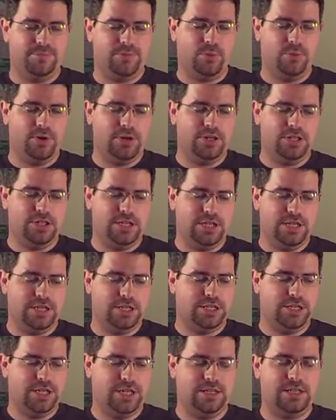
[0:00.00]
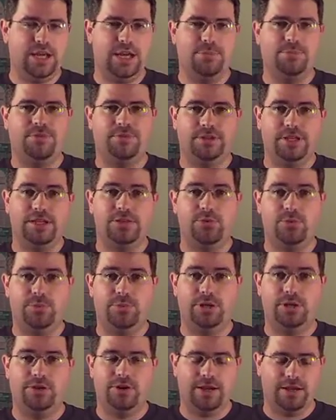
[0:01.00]
but one cheat sheet type of list would
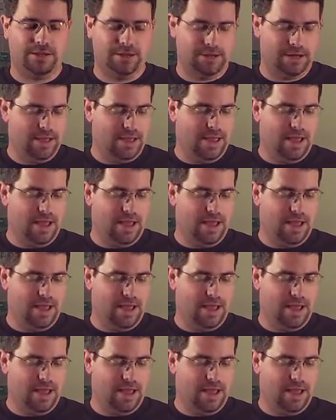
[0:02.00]
be great.